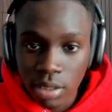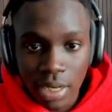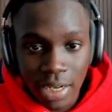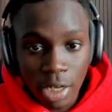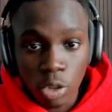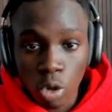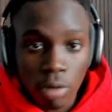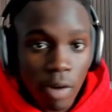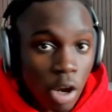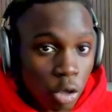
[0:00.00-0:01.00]
And I did a
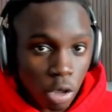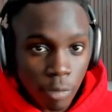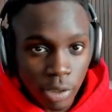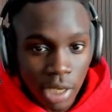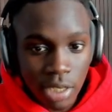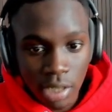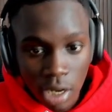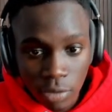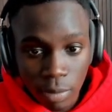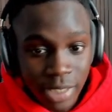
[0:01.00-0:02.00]
total of
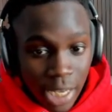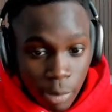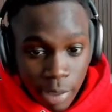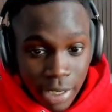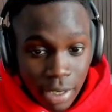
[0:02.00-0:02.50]
$134,000 from January